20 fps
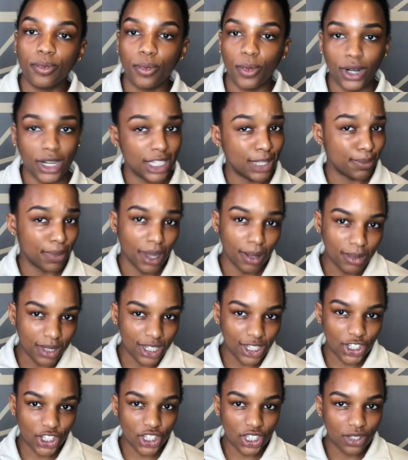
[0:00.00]
when it's
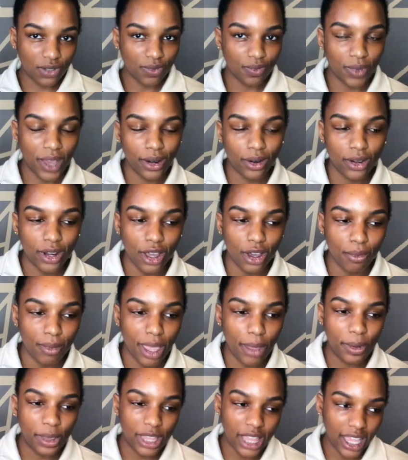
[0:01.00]
published. I don't know,
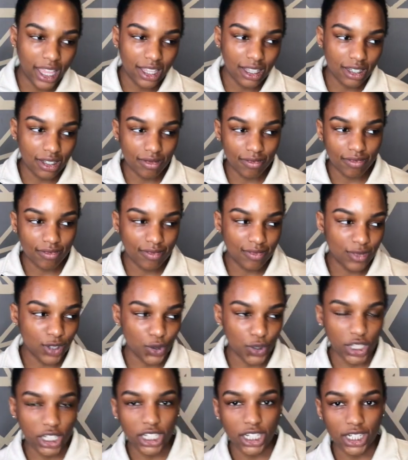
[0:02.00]
maybe like
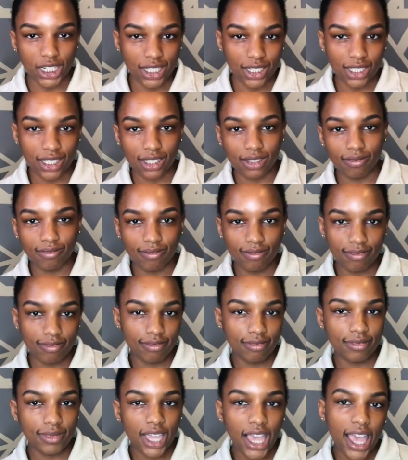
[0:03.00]
3 years.
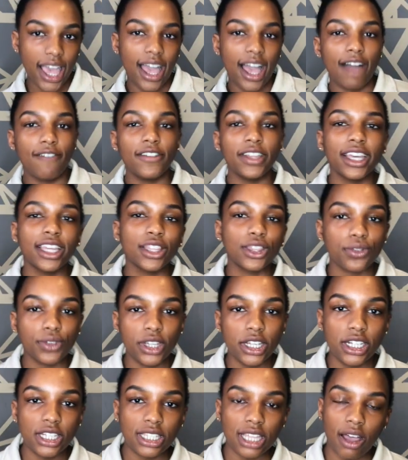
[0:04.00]
I feel like in
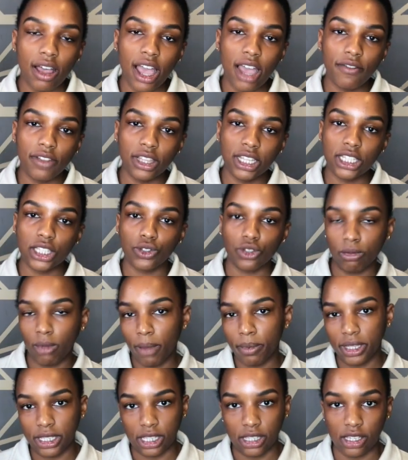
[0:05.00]
3 years I'll have at least 3 of
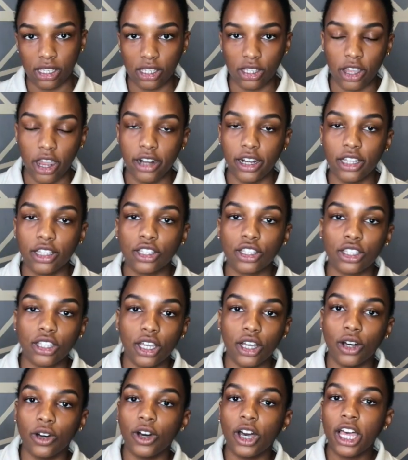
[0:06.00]
my businesses started.
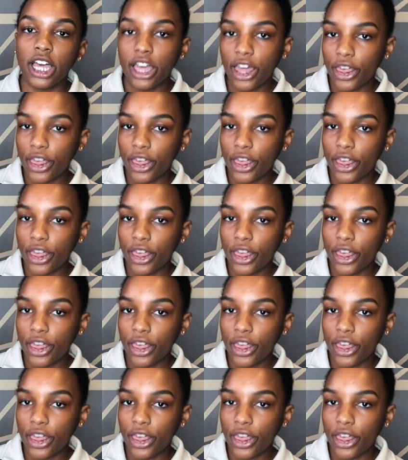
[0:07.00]
So